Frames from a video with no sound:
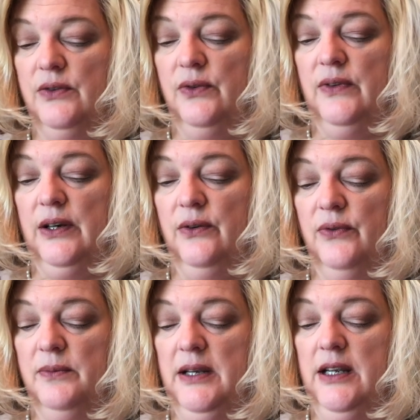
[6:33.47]
So if I go
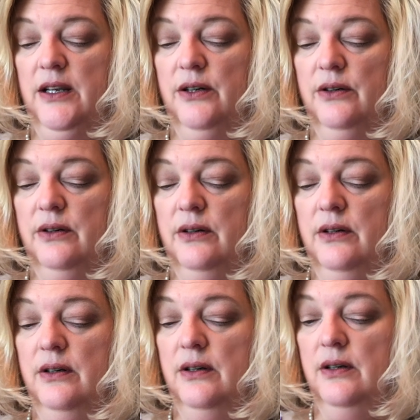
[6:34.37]
from here
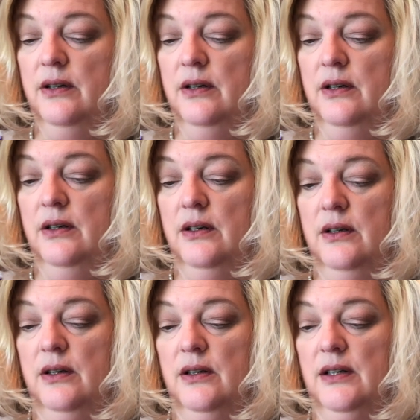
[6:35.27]

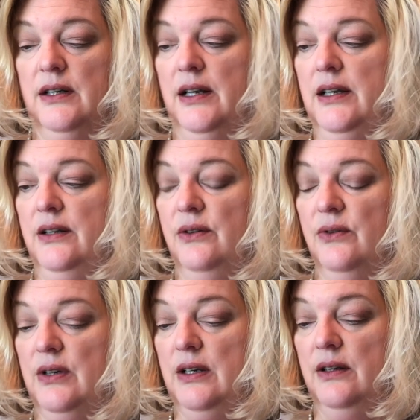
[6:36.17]
to 90
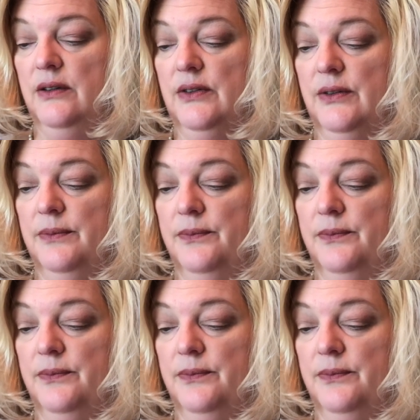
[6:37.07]
degrees.